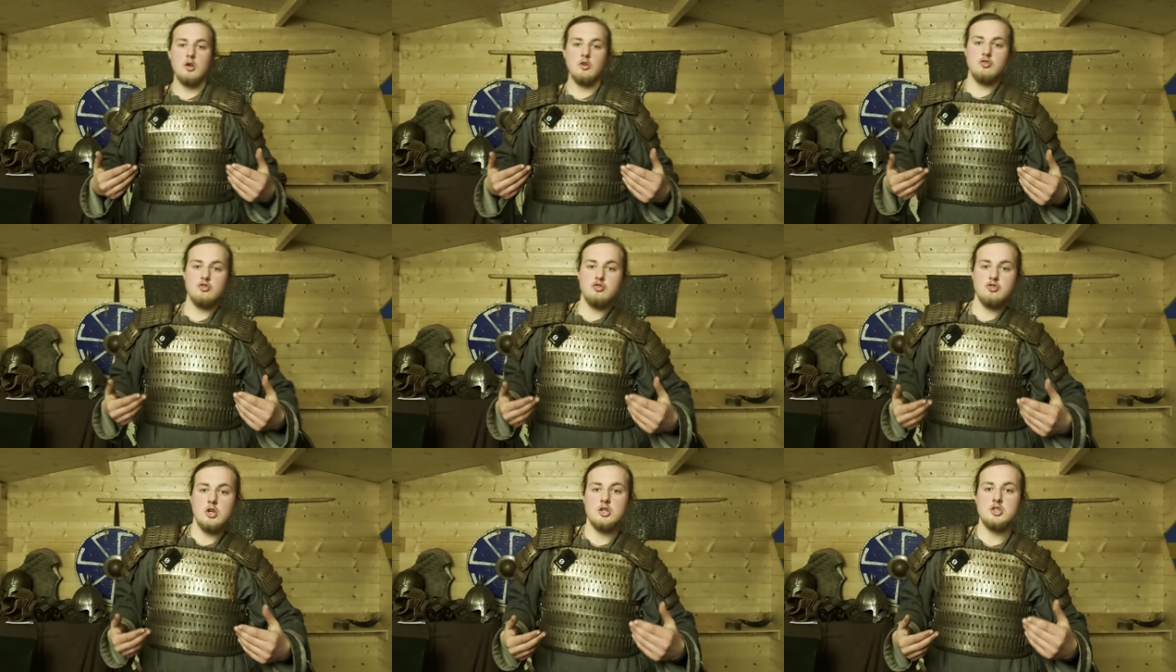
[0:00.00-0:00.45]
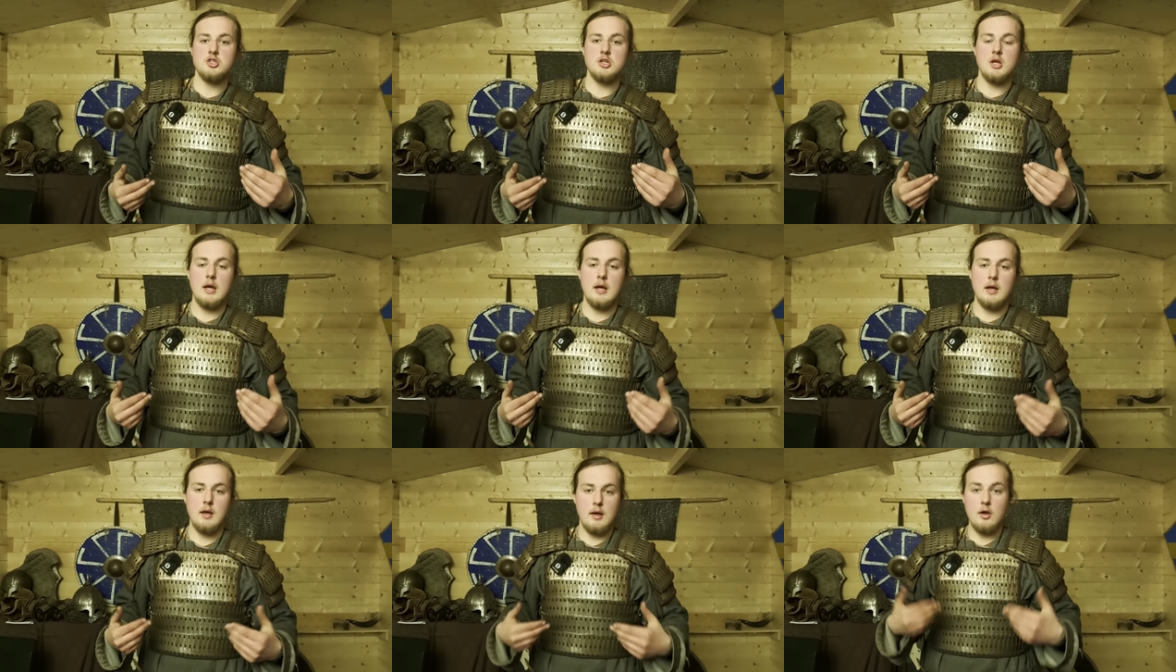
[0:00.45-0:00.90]
such
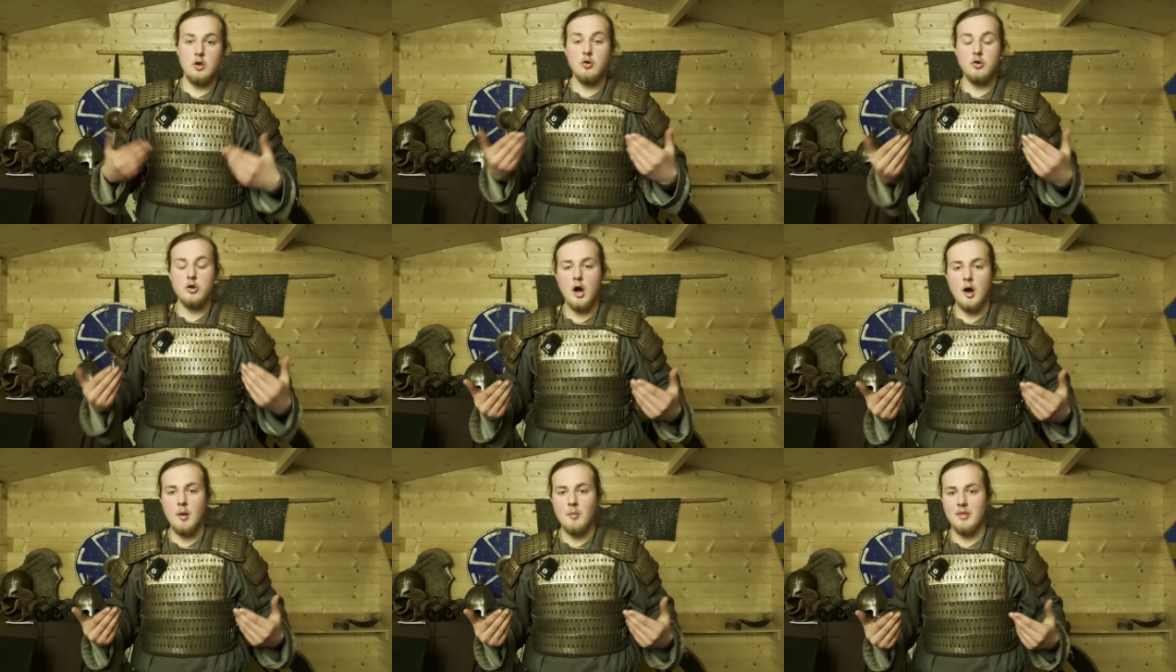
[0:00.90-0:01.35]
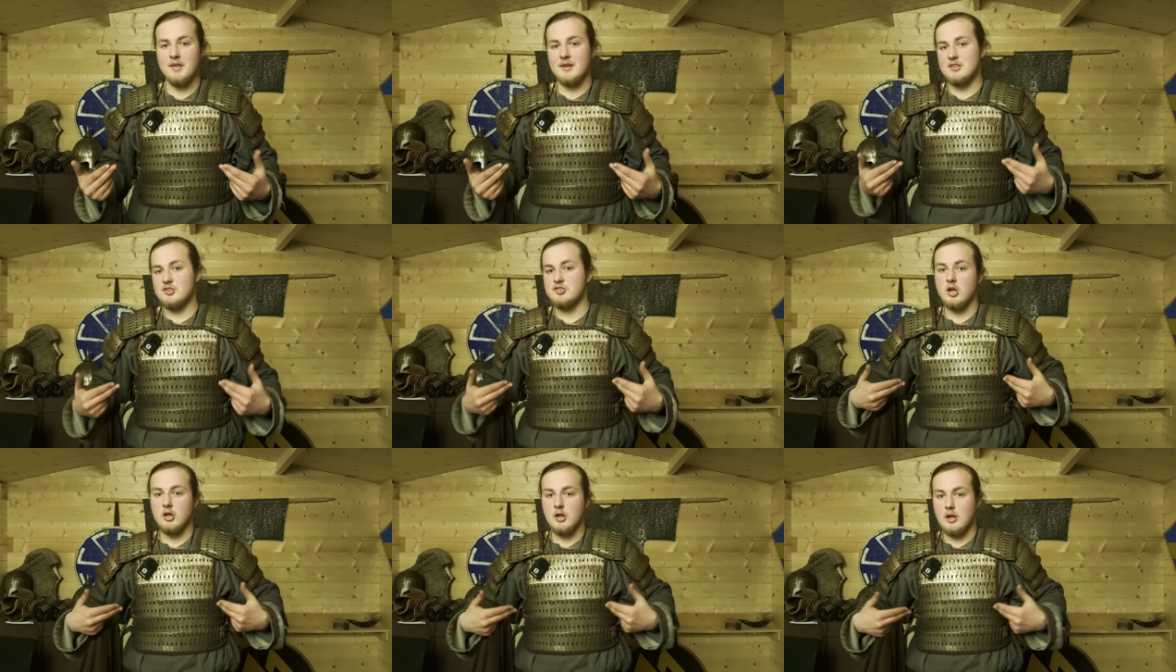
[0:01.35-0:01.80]
a good armor that
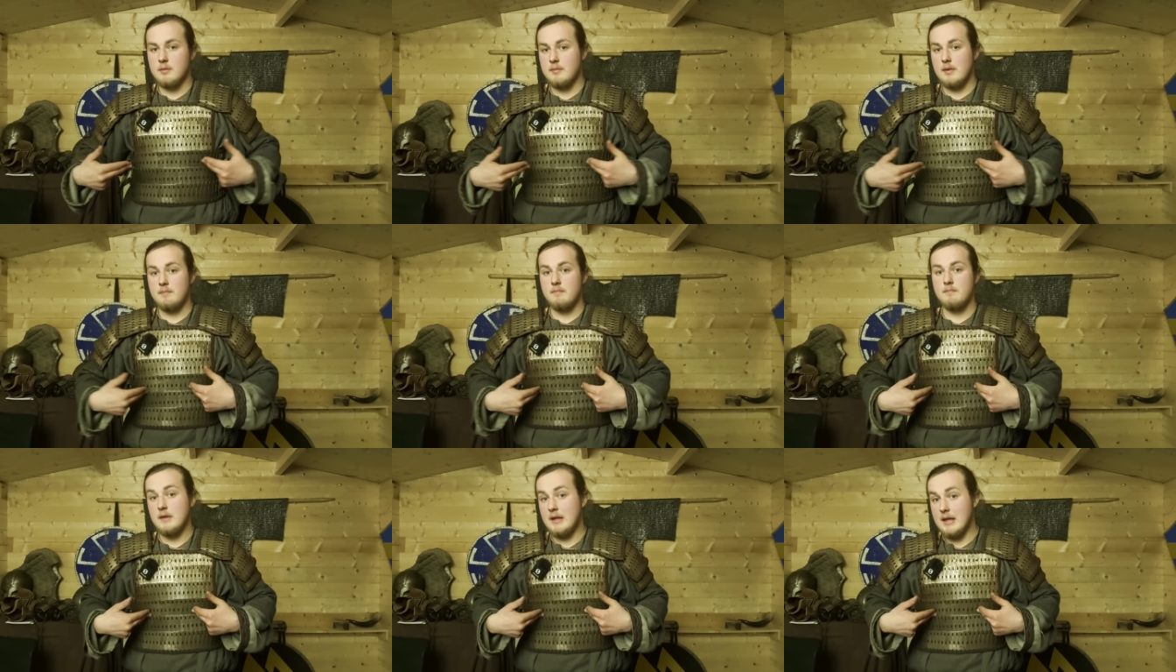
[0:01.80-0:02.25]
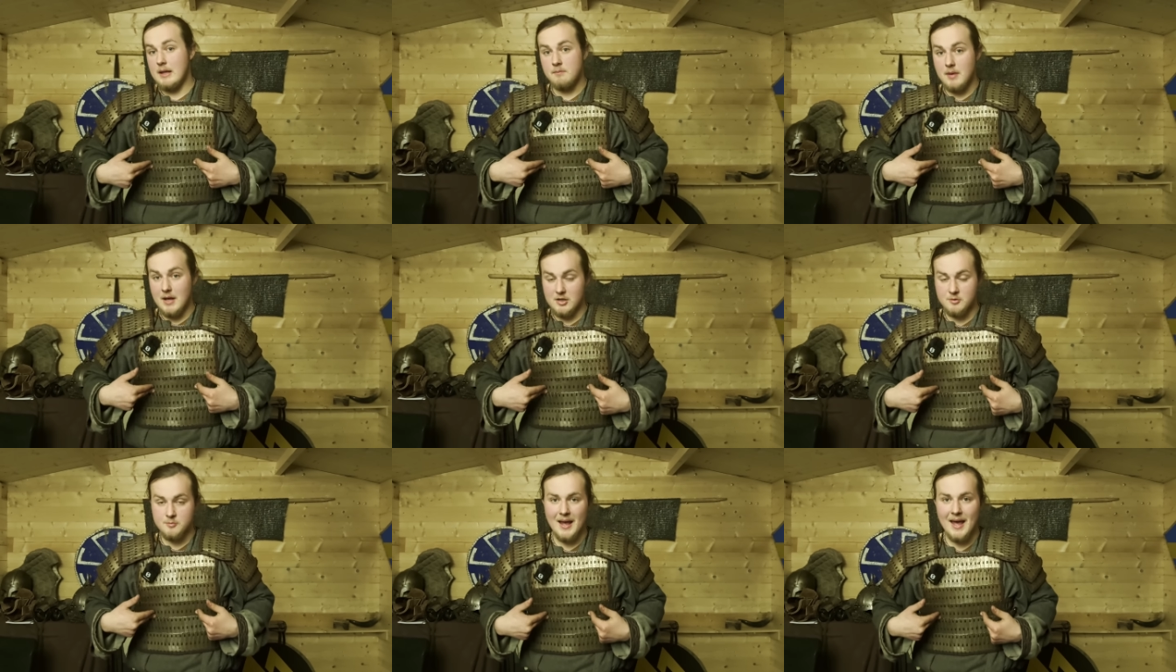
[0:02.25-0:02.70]
is not going to get
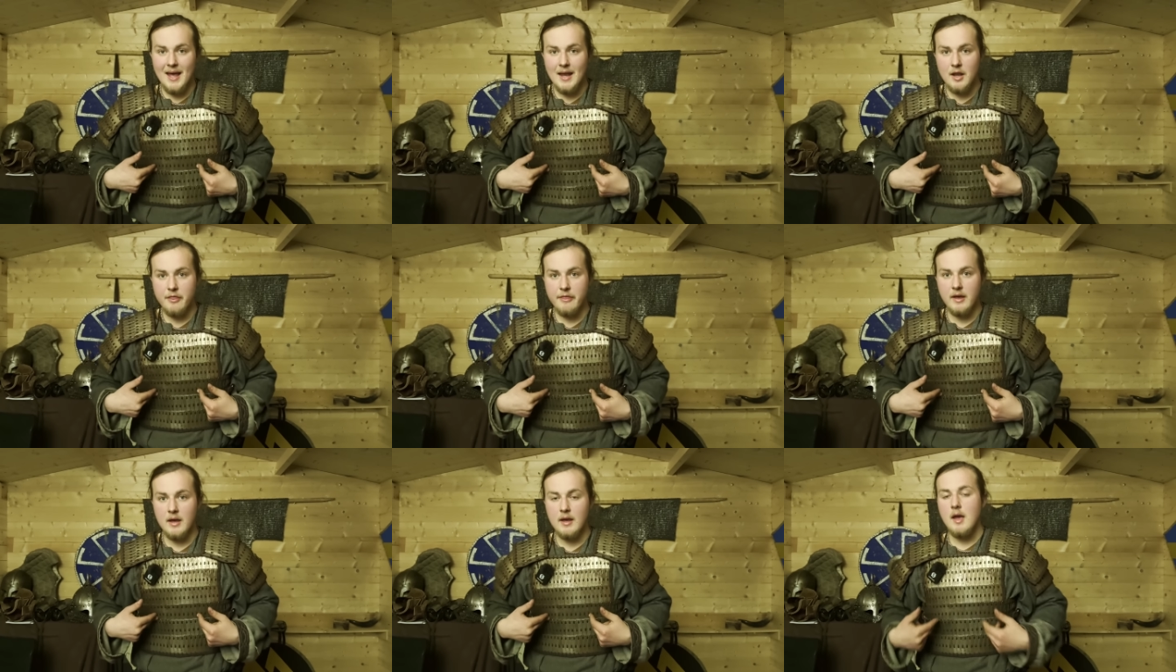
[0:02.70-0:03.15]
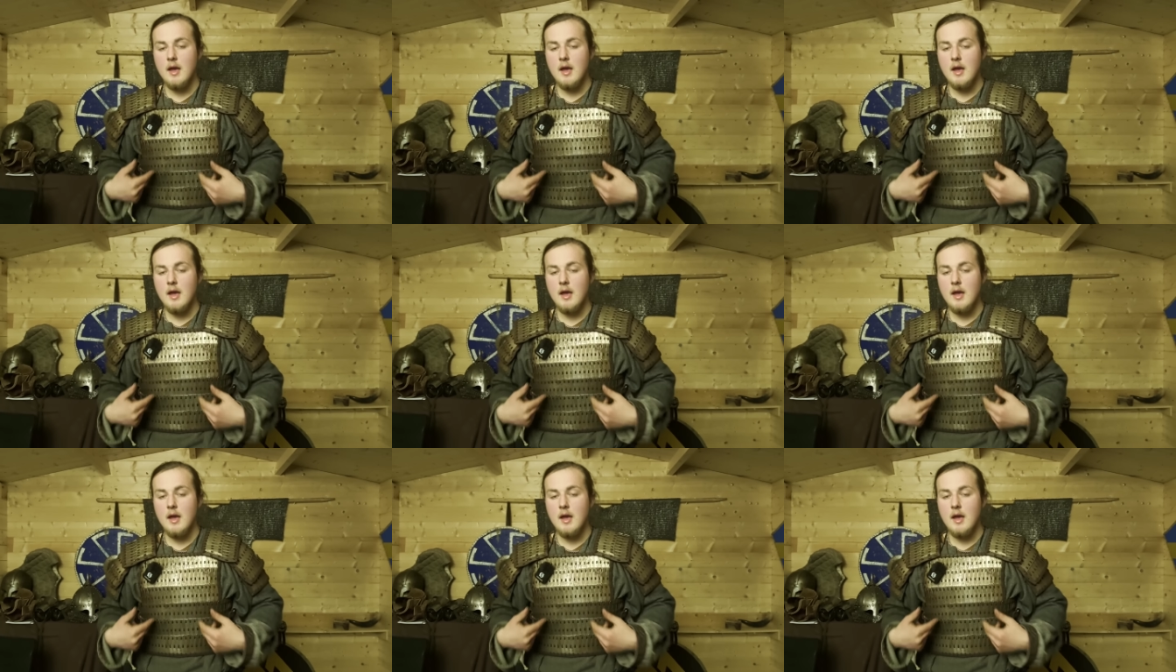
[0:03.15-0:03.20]
pierced by anything